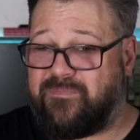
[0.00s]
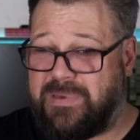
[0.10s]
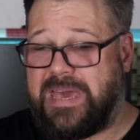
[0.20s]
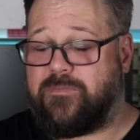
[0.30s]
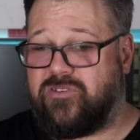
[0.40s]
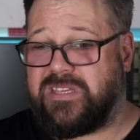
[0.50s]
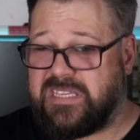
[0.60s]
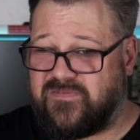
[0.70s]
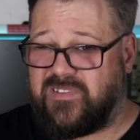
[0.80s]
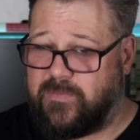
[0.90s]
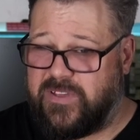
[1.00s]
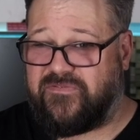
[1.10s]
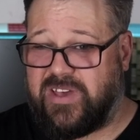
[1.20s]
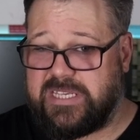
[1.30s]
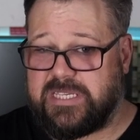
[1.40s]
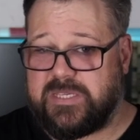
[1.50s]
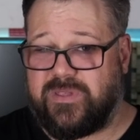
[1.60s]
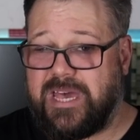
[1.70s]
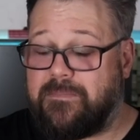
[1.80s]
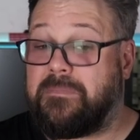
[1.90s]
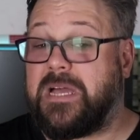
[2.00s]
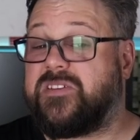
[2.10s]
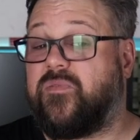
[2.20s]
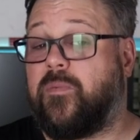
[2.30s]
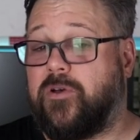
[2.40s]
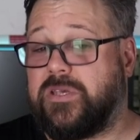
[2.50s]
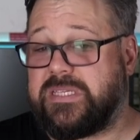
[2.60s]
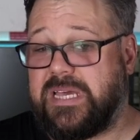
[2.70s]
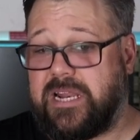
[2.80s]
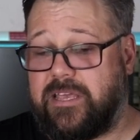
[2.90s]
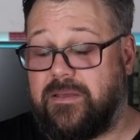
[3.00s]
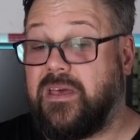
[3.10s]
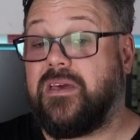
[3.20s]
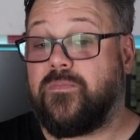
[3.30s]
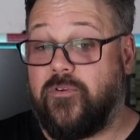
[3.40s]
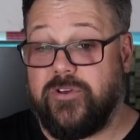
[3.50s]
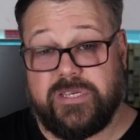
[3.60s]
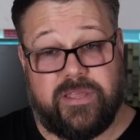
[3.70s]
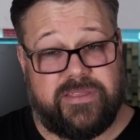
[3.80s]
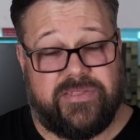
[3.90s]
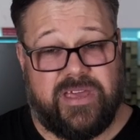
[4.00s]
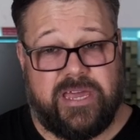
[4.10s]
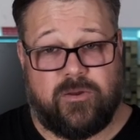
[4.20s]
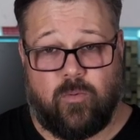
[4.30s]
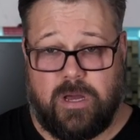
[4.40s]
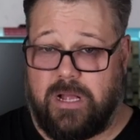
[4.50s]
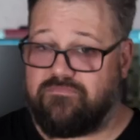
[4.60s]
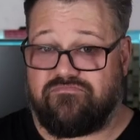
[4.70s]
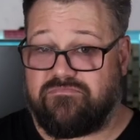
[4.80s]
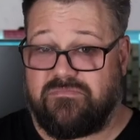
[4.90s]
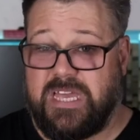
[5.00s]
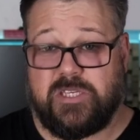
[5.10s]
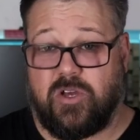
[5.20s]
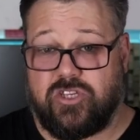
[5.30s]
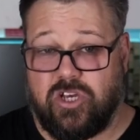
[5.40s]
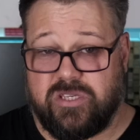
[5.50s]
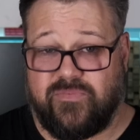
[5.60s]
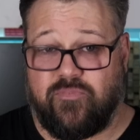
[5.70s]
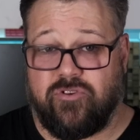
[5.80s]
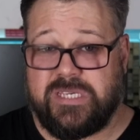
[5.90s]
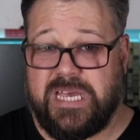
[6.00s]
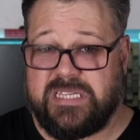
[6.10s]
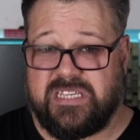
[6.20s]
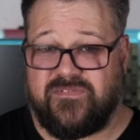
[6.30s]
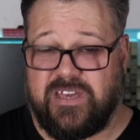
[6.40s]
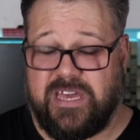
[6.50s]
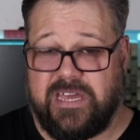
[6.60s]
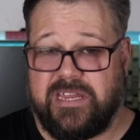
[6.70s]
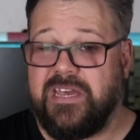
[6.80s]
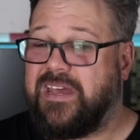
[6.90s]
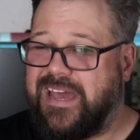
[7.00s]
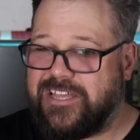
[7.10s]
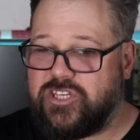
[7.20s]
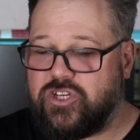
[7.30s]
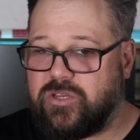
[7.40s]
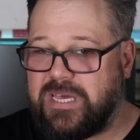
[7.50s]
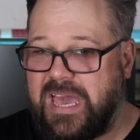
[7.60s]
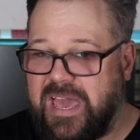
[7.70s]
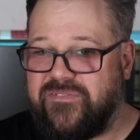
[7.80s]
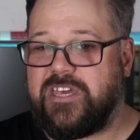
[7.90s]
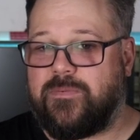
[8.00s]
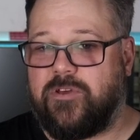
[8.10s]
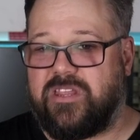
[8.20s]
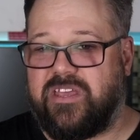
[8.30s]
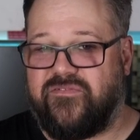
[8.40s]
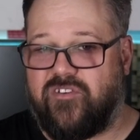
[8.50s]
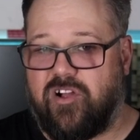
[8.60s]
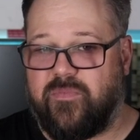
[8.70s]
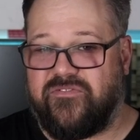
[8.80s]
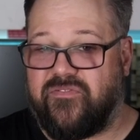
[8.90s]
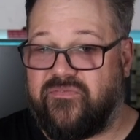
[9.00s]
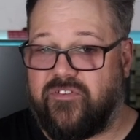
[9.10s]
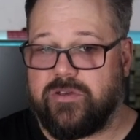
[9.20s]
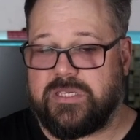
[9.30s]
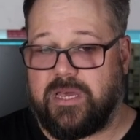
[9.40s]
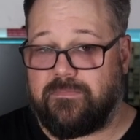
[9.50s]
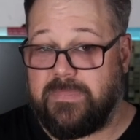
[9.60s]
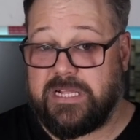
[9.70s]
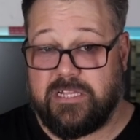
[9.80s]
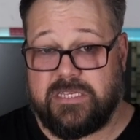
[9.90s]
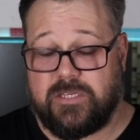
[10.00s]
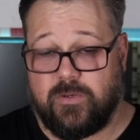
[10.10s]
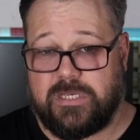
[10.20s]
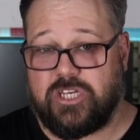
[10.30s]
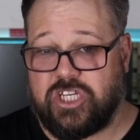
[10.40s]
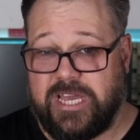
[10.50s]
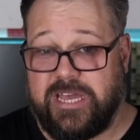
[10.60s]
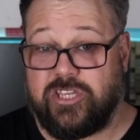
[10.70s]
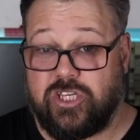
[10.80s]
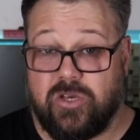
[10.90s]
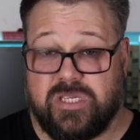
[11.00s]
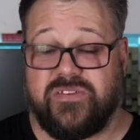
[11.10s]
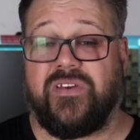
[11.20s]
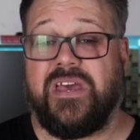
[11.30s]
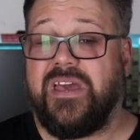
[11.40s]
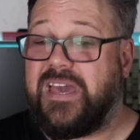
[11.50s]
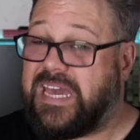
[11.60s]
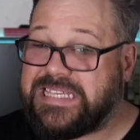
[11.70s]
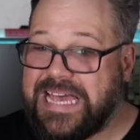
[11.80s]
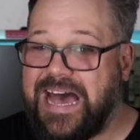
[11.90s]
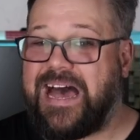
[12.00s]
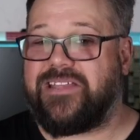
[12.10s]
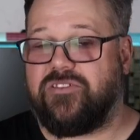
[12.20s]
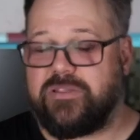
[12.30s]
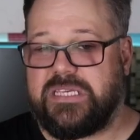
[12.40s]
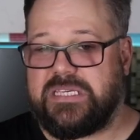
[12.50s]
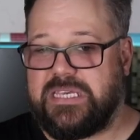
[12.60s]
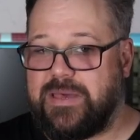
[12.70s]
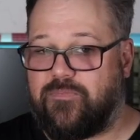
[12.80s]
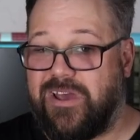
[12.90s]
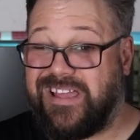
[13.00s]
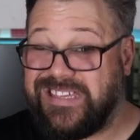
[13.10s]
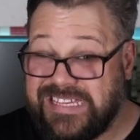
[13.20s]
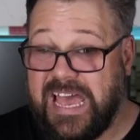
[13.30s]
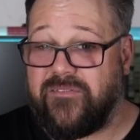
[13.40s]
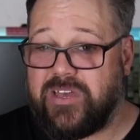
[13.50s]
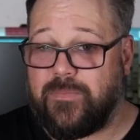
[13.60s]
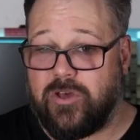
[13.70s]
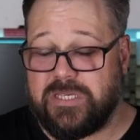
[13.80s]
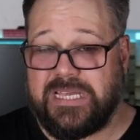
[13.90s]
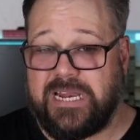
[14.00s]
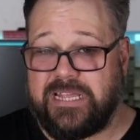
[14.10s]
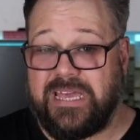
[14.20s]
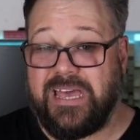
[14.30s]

Bambu does feel a bit faceless, without much of a personality. Prusa, on the other hand, well, it's got Joseph Prusa as its figurehead, and due to heavy community involvement from folks like Mikkel, Sousa, Shane, and Joseph, it's hard not to see that brand as having a personality.